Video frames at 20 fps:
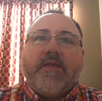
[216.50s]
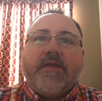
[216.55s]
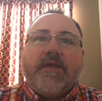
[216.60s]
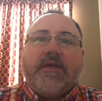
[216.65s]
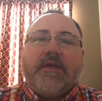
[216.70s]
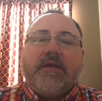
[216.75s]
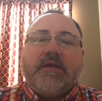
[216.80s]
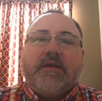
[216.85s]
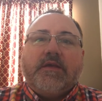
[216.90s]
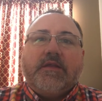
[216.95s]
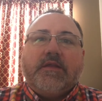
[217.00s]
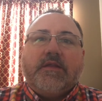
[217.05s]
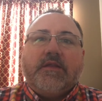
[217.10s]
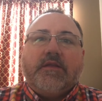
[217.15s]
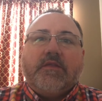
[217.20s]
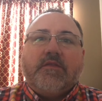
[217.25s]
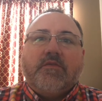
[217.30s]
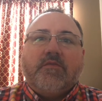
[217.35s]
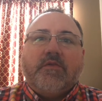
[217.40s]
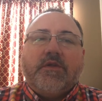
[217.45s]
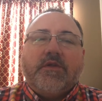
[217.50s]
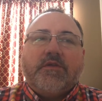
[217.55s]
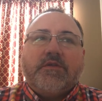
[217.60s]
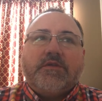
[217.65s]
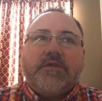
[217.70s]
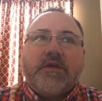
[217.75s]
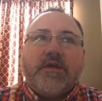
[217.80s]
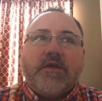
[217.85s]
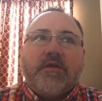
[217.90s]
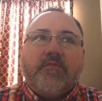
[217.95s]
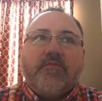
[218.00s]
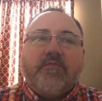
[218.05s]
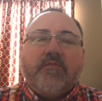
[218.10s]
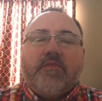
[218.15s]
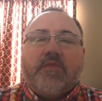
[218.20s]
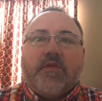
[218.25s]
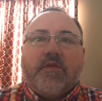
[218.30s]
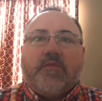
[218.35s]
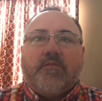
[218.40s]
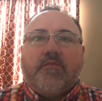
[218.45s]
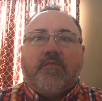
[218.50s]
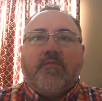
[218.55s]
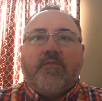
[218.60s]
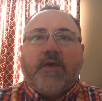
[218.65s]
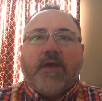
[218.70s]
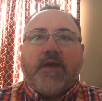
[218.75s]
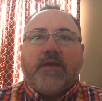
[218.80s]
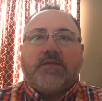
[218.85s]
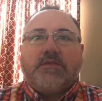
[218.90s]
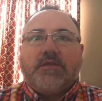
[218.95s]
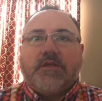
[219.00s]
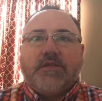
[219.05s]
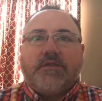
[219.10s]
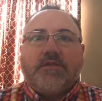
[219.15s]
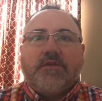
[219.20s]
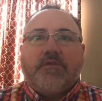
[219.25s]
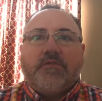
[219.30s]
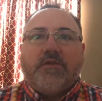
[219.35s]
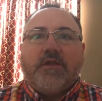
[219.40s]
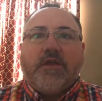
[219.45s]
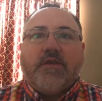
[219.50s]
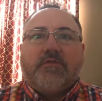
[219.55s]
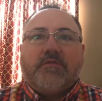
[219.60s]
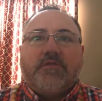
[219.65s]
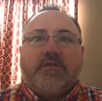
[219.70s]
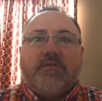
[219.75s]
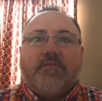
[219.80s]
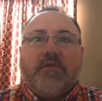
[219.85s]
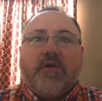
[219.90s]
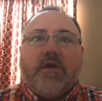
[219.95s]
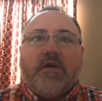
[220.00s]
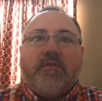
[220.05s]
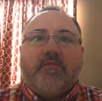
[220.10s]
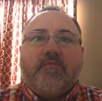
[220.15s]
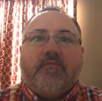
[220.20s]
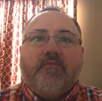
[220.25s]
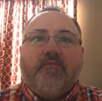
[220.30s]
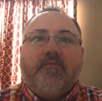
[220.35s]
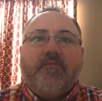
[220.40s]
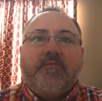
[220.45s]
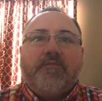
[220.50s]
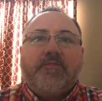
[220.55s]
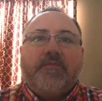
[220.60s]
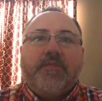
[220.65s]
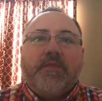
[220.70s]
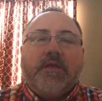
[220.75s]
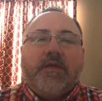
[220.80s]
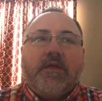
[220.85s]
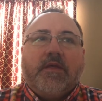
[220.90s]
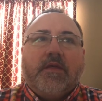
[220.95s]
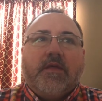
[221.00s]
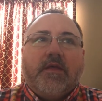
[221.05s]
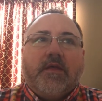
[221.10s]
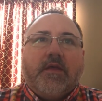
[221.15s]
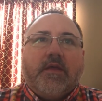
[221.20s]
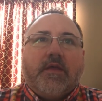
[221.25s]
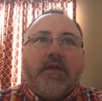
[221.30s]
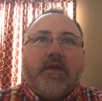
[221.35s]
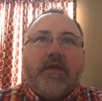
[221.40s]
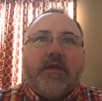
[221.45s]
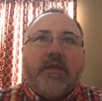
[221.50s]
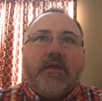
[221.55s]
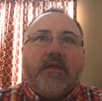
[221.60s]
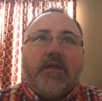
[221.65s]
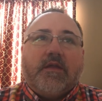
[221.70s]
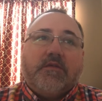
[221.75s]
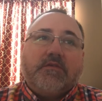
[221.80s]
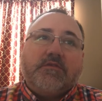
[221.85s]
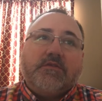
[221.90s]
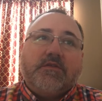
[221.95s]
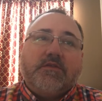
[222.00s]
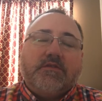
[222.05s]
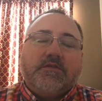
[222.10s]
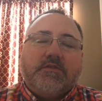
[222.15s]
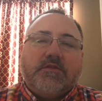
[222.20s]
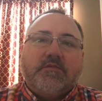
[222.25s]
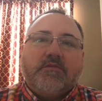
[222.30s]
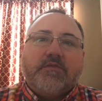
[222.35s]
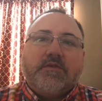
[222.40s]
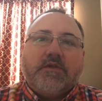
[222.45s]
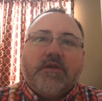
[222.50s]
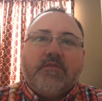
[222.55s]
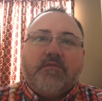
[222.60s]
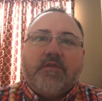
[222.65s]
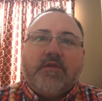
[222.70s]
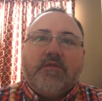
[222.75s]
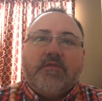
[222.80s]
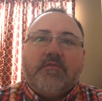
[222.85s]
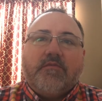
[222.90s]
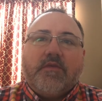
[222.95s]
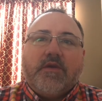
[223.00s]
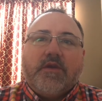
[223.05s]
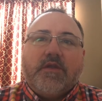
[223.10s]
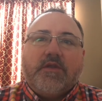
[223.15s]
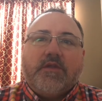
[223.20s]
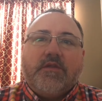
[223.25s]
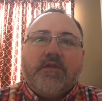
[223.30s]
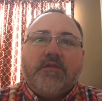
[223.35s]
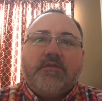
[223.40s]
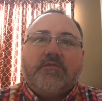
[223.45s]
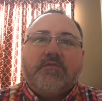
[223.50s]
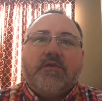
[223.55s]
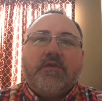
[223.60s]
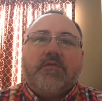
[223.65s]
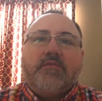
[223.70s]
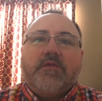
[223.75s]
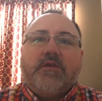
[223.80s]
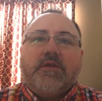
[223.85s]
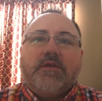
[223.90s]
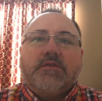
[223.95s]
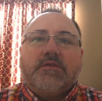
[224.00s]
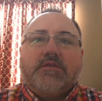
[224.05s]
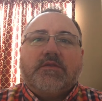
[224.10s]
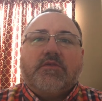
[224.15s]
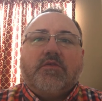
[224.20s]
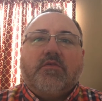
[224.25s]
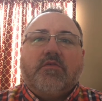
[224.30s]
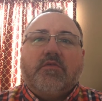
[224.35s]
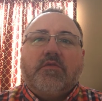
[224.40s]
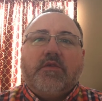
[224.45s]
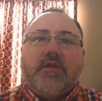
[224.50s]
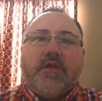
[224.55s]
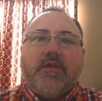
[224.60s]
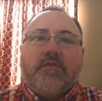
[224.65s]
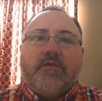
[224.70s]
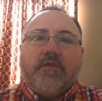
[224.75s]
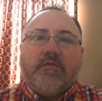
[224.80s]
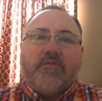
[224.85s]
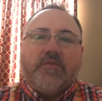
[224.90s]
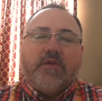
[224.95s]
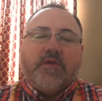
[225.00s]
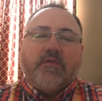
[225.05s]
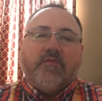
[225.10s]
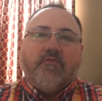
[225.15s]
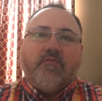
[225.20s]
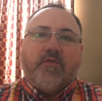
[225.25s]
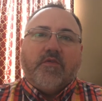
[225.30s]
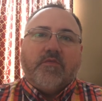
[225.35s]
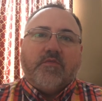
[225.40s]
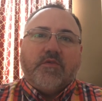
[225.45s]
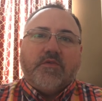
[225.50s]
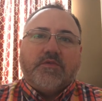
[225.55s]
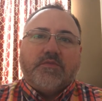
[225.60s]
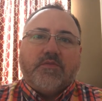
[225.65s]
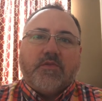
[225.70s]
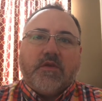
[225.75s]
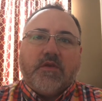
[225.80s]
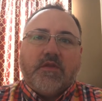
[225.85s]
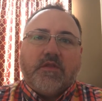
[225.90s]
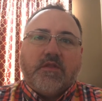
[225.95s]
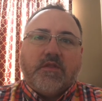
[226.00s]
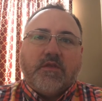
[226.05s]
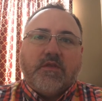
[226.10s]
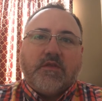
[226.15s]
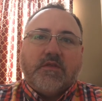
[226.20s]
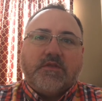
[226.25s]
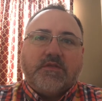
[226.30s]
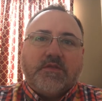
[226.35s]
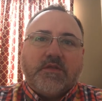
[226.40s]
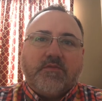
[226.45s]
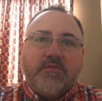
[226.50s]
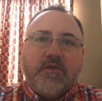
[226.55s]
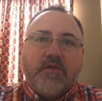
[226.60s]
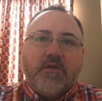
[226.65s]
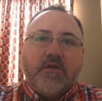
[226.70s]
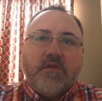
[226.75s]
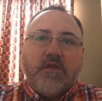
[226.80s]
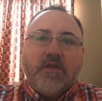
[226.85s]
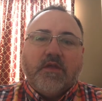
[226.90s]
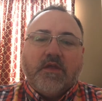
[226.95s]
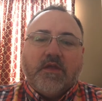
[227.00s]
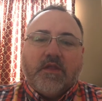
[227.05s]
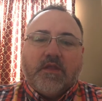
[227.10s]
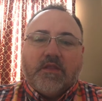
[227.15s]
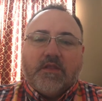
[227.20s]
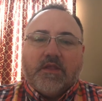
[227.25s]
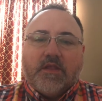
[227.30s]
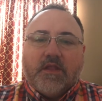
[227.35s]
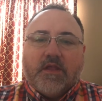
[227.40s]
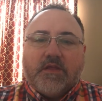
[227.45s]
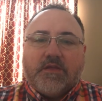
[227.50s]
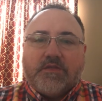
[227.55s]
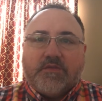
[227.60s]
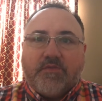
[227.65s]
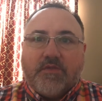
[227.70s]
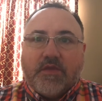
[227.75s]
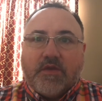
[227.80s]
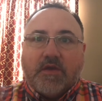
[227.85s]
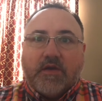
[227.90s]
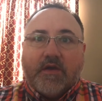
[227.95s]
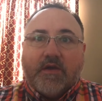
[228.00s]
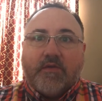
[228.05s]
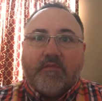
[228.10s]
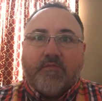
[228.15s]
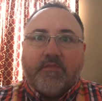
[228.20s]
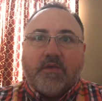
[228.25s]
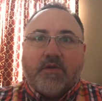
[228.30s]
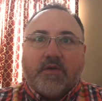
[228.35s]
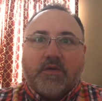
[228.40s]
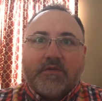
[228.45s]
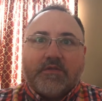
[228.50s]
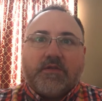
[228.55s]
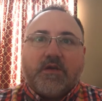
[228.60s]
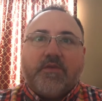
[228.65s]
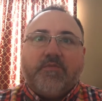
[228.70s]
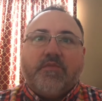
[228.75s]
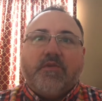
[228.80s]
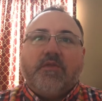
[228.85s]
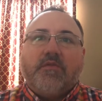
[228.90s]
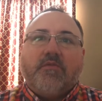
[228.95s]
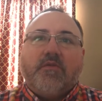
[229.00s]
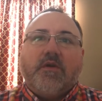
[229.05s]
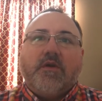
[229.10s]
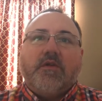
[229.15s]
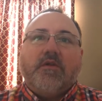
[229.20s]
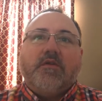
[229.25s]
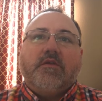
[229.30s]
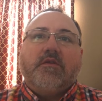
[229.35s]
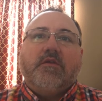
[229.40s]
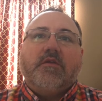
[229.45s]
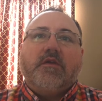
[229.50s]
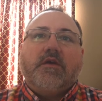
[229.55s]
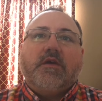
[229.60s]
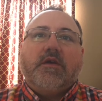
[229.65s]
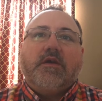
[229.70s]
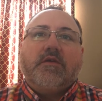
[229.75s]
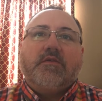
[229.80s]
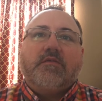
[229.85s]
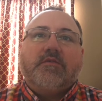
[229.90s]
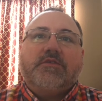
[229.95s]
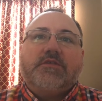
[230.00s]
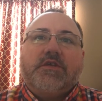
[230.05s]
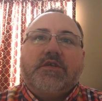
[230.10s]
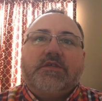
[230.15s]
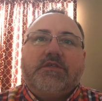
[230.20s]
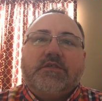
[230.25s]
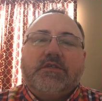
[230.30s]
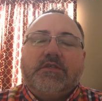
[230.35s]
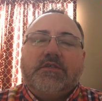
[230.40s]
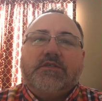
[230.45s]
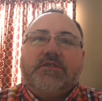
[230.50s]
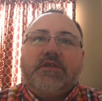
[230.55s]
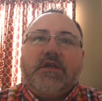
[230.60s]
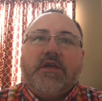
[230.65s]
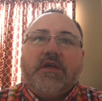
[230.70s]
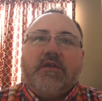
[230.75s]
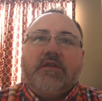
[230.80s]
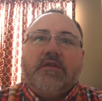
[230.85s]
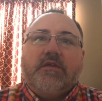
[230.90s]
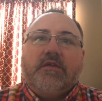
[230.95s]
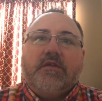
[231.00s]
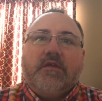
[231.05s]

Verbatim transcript: And in the winter time, the bass like to go down to the bottom. And actually in the summertime, they don't mind it as well because it's cooler down there. But for the most part in the summer, they like to be up on top of the water chasing the shad.